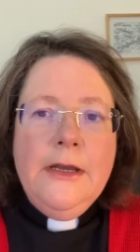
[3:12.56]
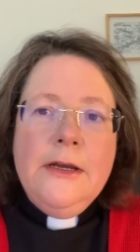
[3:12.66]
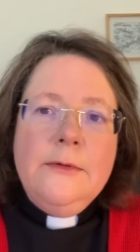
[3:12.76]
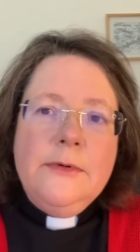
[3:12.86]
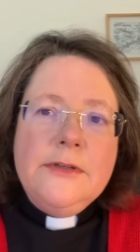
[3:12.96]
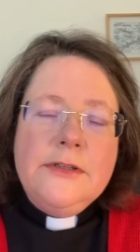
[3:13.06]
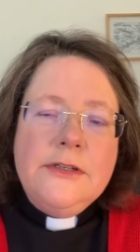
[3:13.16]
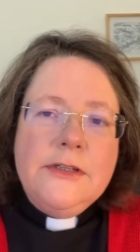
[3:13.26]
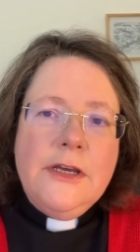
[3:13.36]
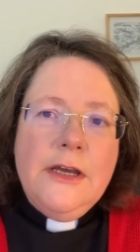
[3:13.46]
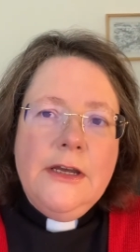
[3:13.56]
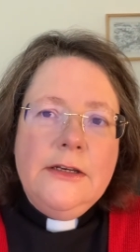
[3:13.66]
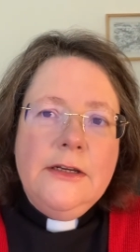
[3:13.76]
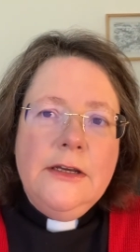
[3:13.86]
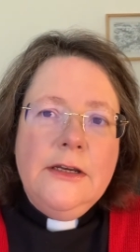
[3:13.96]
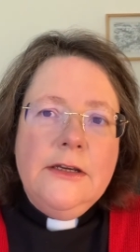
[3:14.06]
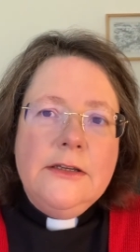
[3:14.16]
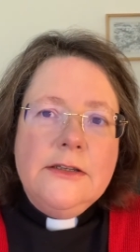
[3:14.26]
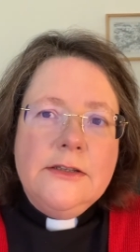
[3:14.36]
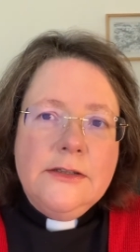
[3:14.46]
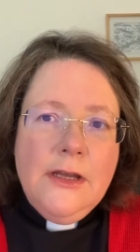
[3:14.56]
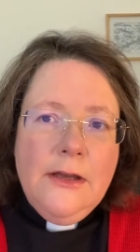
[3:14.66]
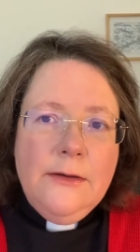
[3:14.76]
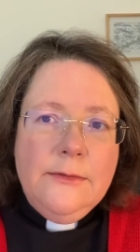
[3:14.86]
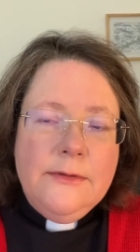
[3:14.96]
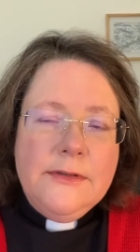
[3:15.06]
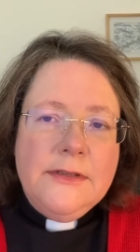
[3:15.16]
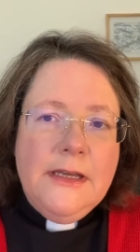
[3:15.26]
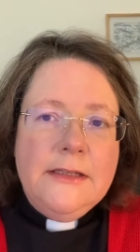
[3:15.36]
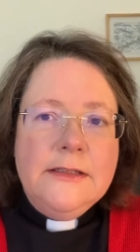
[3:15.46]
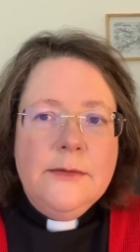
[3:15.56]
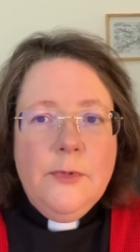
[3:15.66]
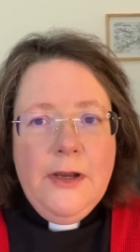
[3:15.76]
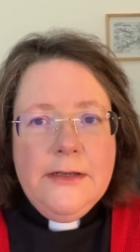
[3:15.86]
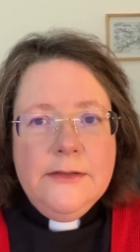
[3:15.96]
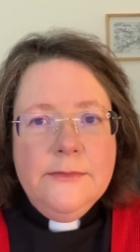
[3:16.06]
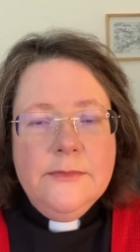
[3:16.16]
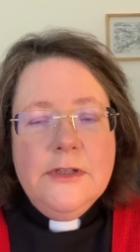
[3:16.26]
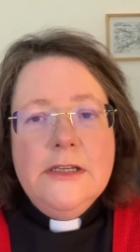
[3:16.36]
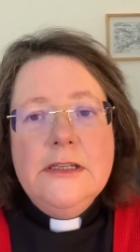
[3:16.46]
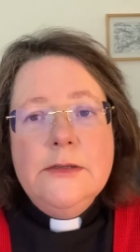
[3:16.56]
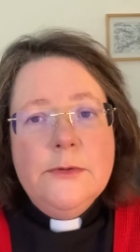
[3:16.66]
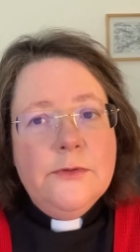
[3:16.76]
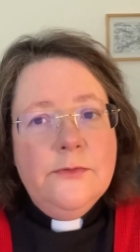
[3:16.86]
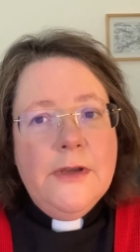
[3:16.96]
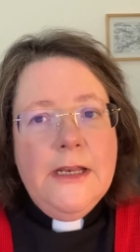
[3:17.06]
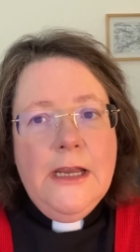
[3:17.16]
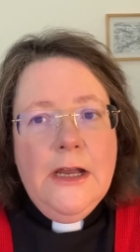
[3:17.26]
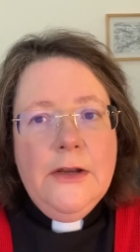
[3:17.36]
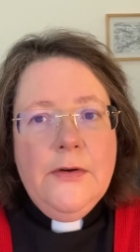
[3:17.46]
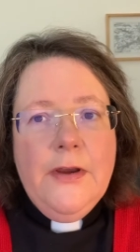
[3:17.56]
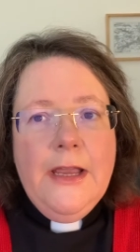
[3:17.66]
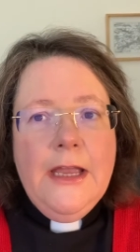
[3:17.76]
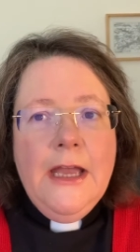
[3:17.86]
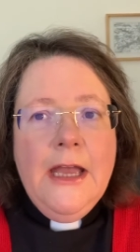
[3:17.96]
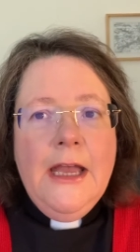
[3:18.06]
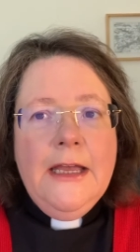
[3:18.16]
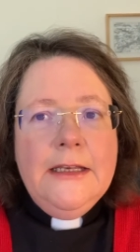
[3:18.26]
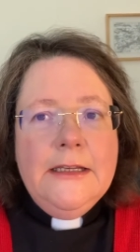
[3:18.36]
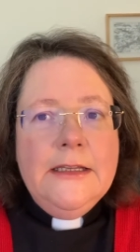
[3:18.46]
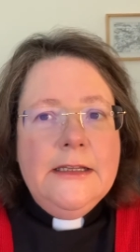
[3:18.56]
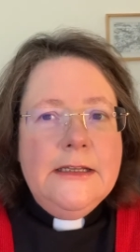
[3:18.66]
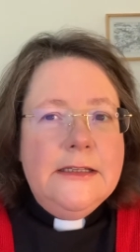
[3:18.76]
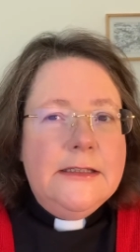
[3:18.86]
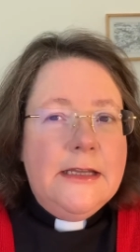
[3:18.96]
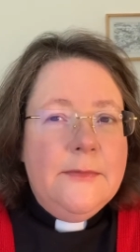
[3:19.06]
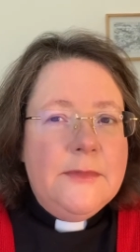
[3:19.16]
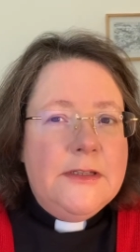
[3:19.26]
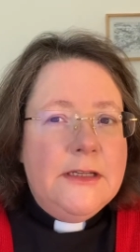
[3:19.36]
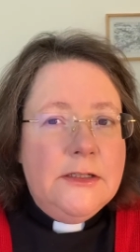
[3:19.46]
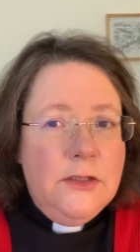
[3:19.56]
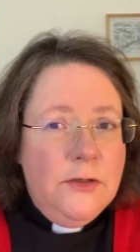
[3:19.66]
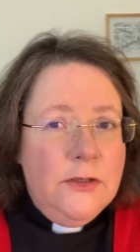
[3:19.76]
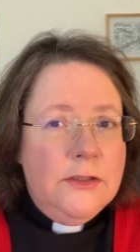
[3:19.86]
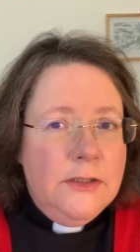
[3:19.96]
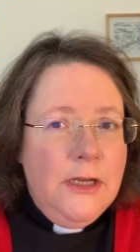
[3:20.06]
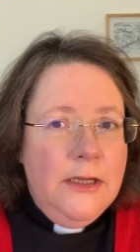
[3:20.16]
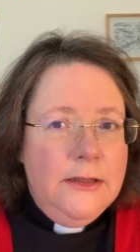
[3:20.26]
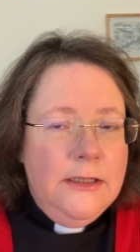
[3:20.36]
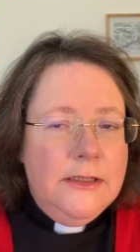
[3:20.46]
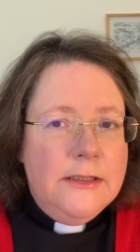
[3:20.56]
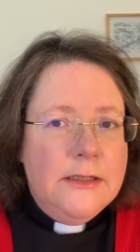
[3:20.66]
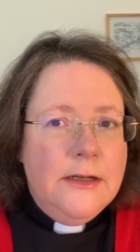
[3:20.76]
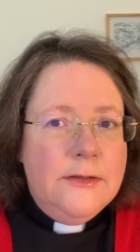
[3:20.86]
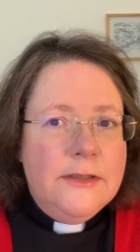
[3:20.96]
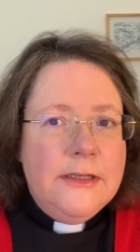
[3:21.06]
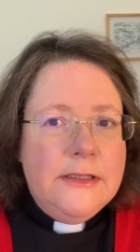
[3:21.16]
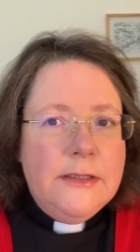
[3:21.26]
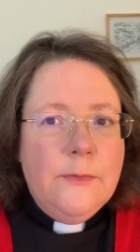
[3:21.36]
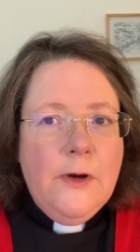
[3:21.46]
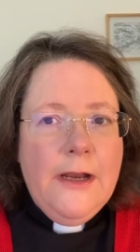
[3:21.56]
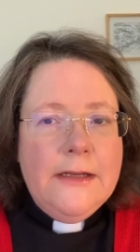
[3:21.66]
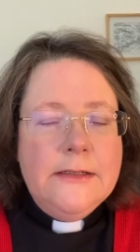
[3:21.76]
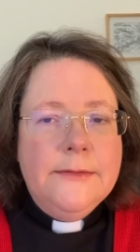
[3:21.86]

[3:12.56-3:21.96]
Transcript: was to turn stones into bread. Jesus was really hungry, and the tempter said, You could turn these stones into bread.